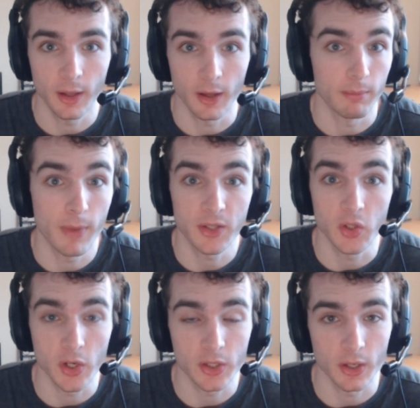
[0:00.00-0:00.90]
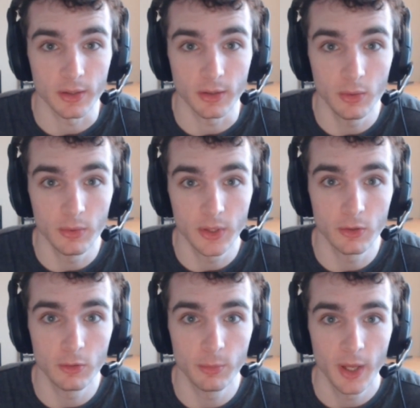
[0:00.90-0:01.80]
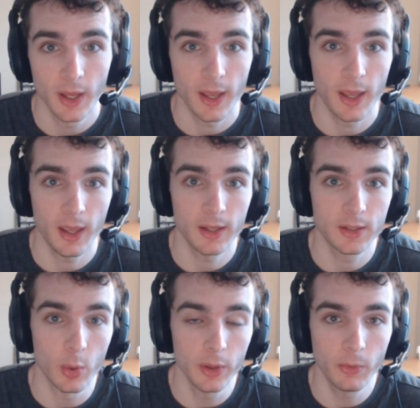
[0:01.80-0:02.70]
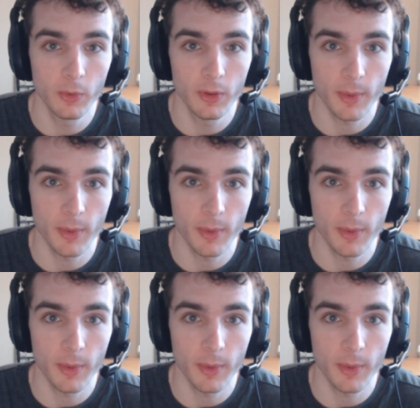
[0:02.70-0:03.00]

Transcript: messages on YouTube, and going through them,